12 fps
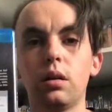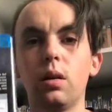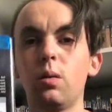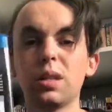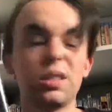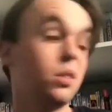I
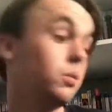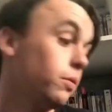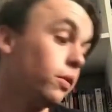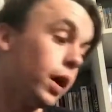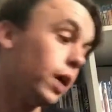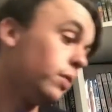wasn't a
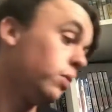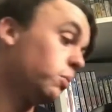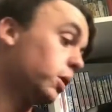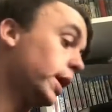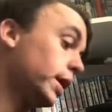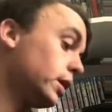fan of the
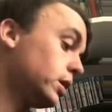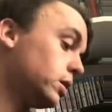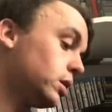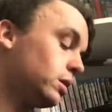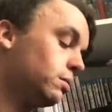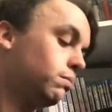way this
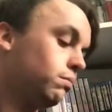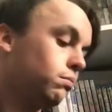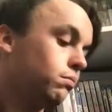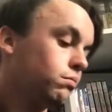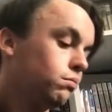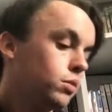
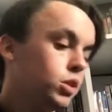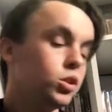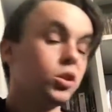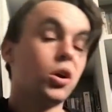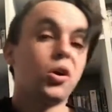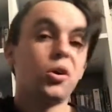
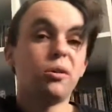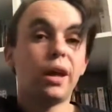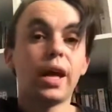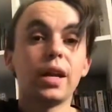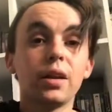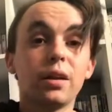show
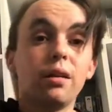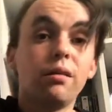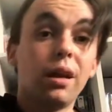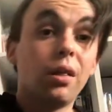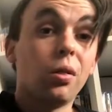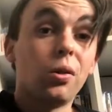ended.
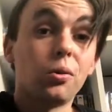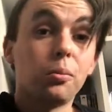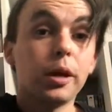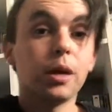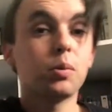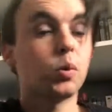A lot of
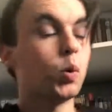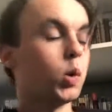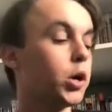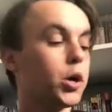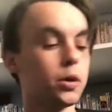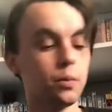people
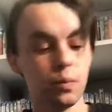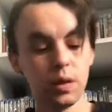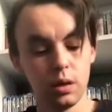weren't.